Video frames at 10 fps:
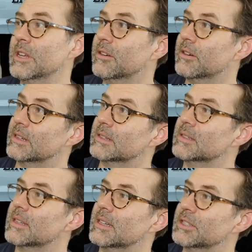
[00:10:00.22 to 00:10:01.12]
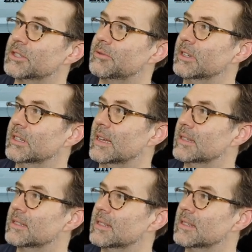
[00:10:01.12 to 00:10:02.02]
here is, I just
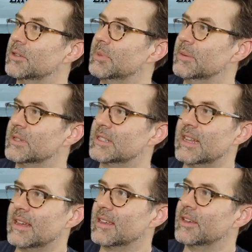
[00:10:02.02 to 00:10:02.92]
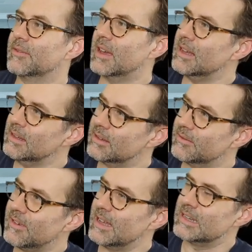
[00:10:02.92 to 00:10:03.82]
realized this could be a mistake. If I
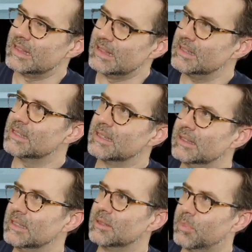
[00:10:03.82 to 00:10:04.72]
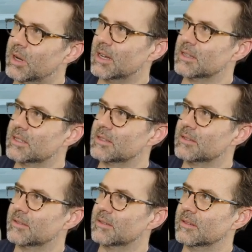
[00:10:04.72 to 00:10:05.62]
fight this elite boss,
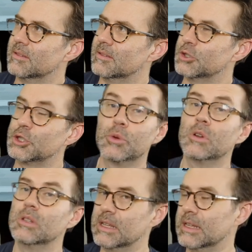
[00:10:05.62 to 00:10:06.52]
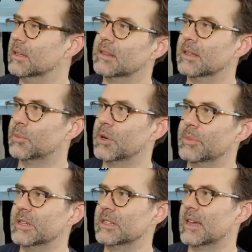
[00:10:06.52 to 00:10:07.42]
surely they'll bring
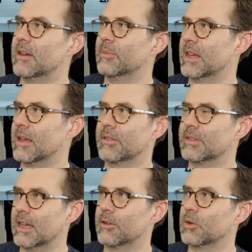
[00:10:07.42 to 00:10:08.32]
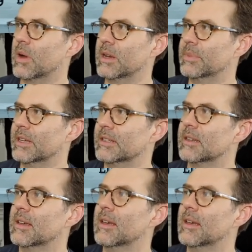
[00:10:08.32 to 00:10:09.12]
me down, my health down quite a bit.